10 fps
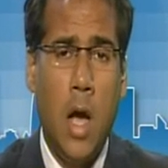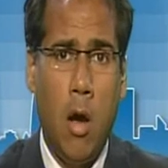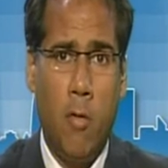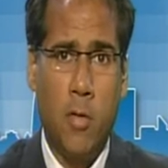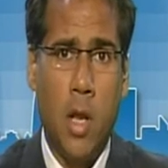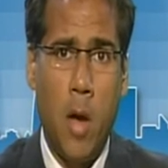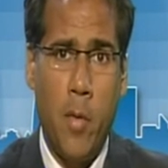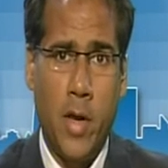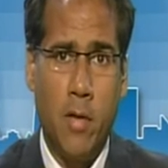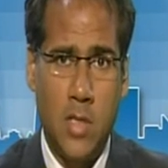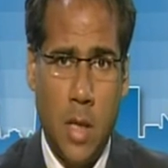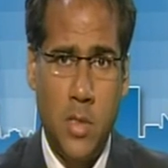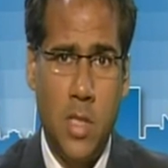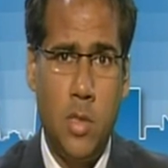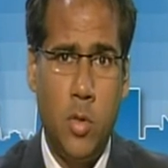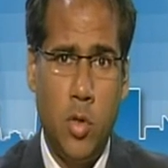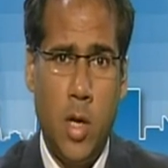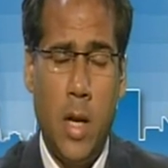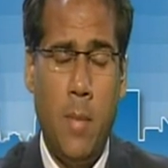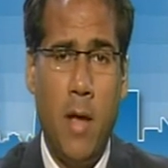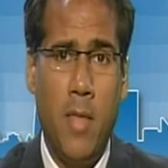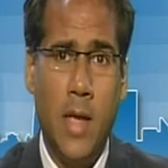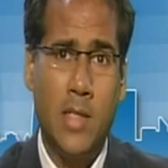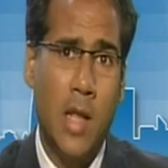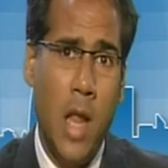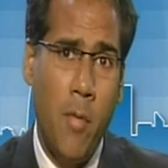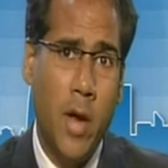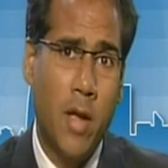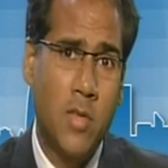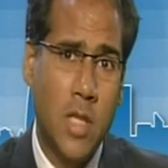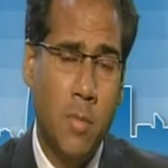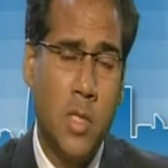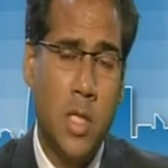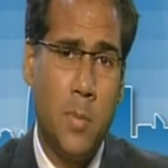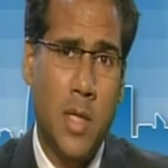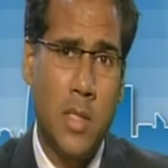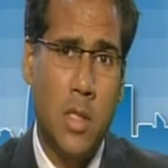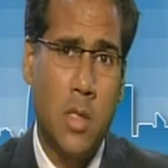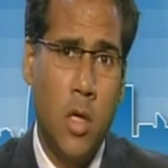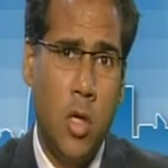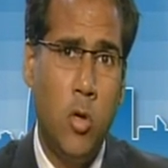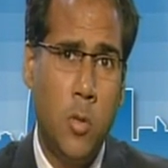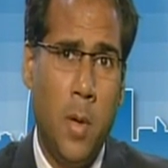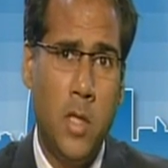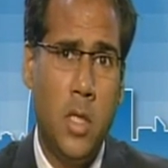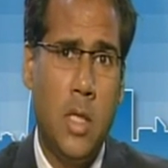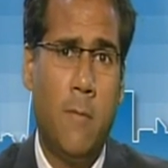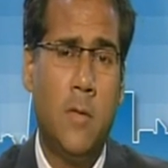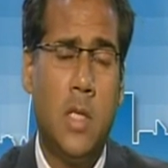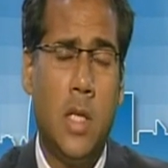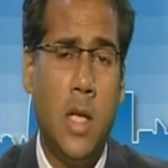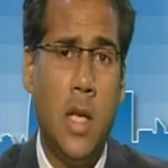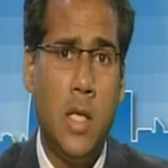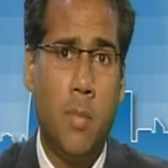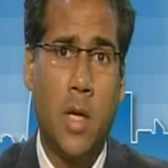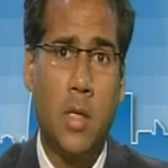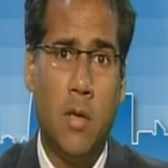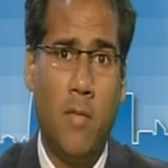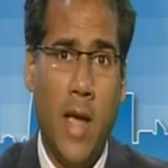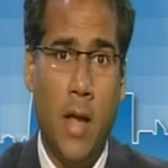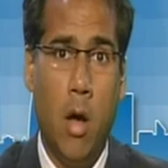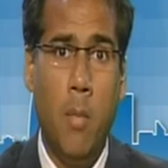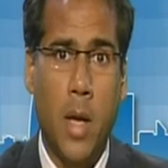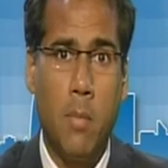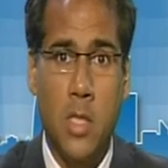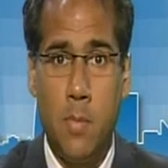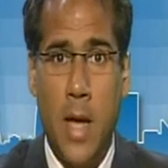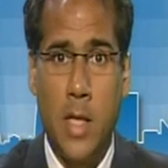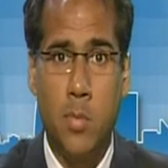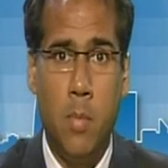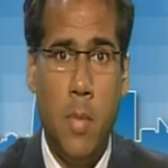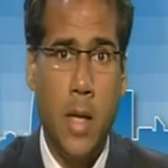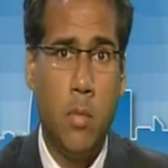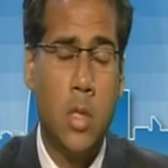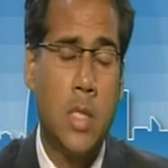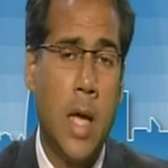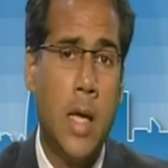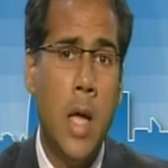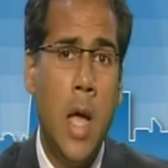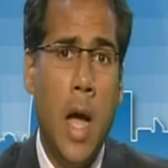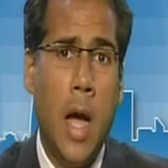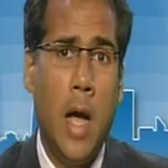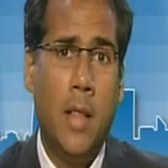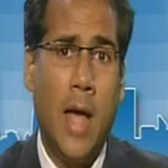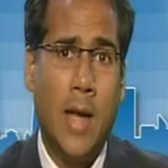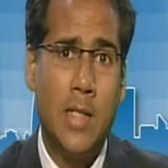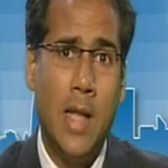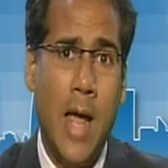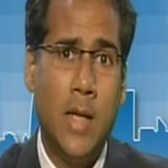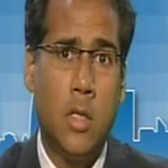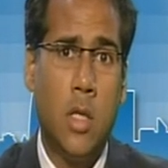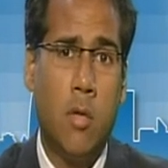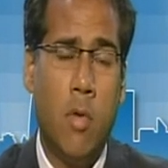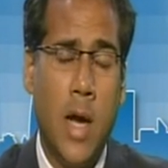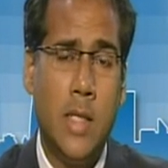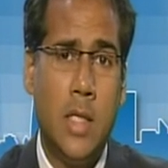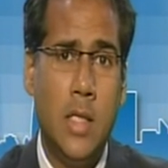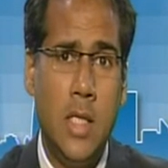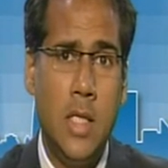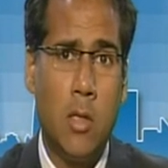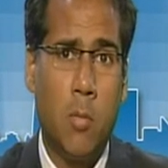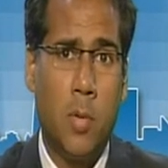off the lowering of subsidies, which you heard about there. It's the lowering of subsidies because there's a huge budget deficit in India because of economic mismanagement, many would say, that has led to the rise in diesel